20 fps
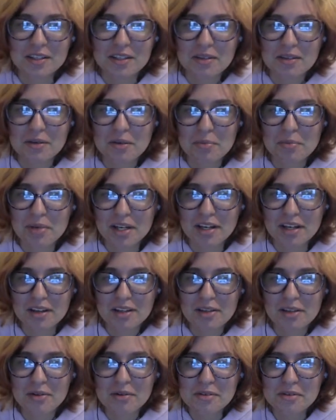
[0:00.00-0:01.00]
You
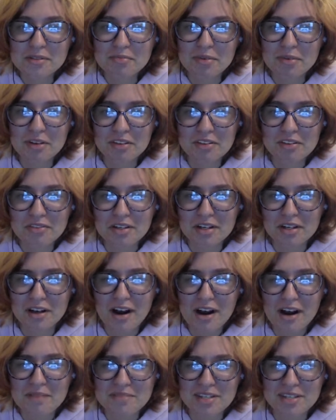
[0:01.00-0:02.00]
use both of your
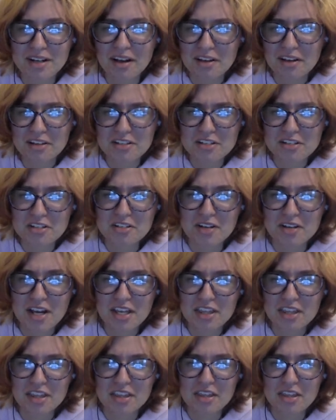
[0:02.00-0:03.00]
arms and all your strength
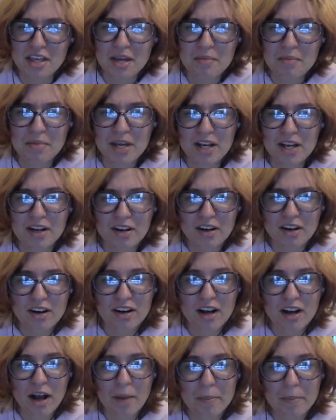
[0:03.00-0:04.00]
and pick her
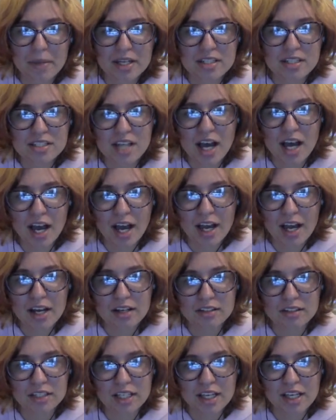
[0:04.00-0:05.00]
up
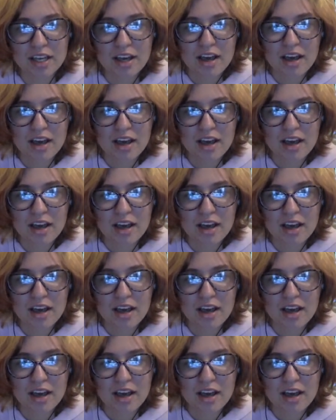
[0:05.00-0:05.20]
entirely.